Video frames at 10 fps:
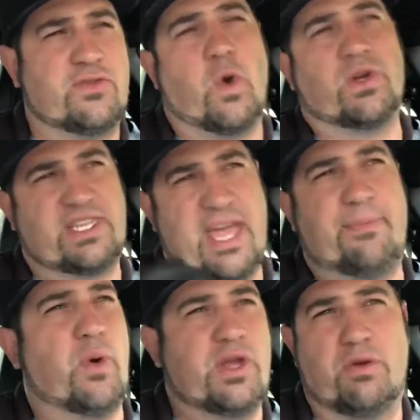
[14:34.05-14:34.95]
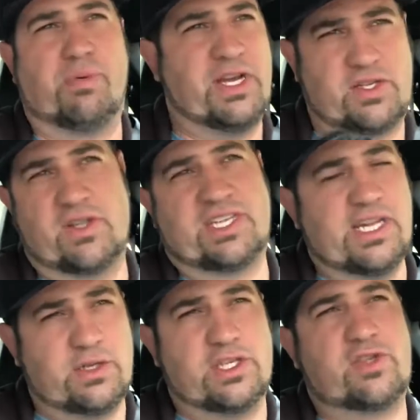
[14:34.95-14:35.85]
Of course, at that point, your price starts to get
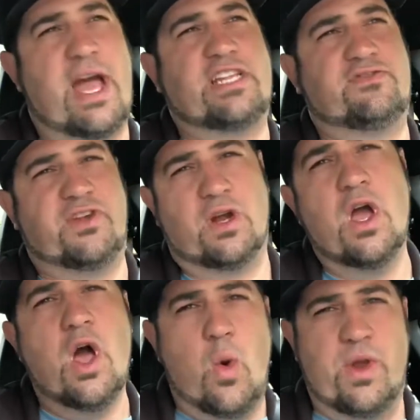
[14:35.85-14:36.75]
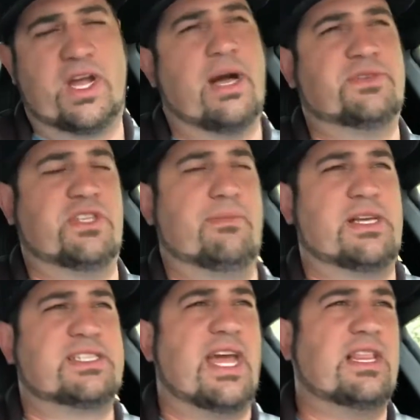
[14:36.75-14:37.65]
into the stratosphere when it comes to the
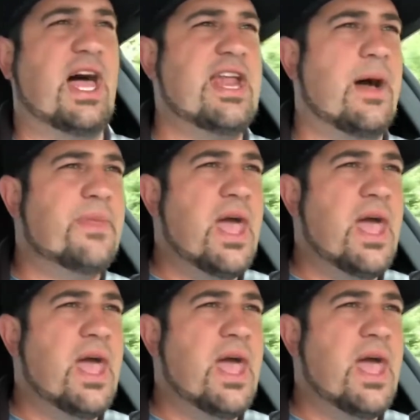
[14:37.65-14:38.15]
Mustang lineup.